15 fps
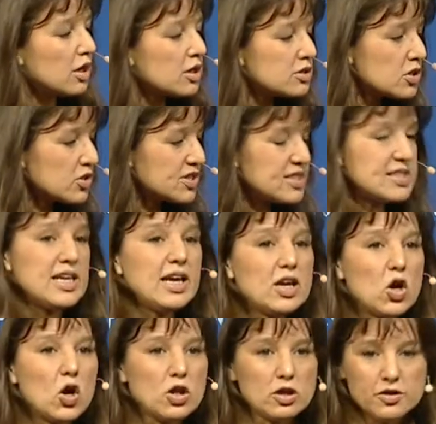So seeing
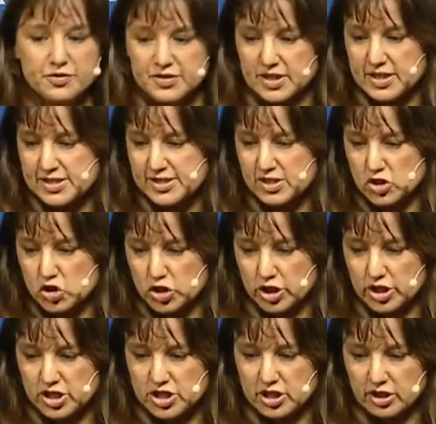all of this, the
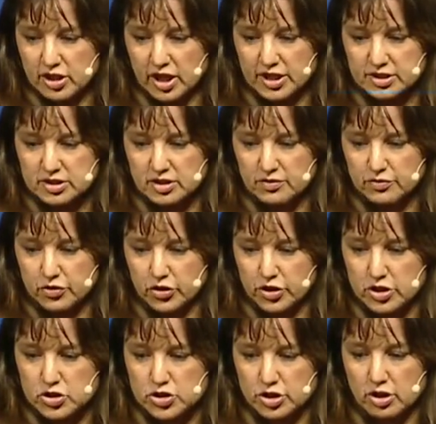Turkish
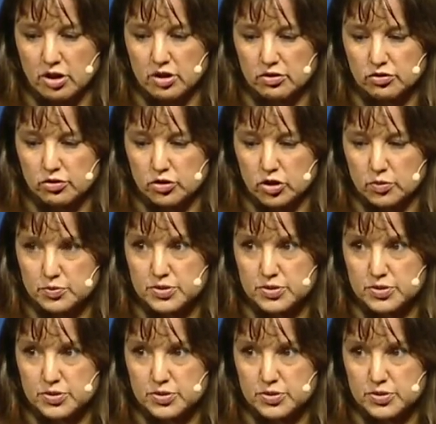140journos group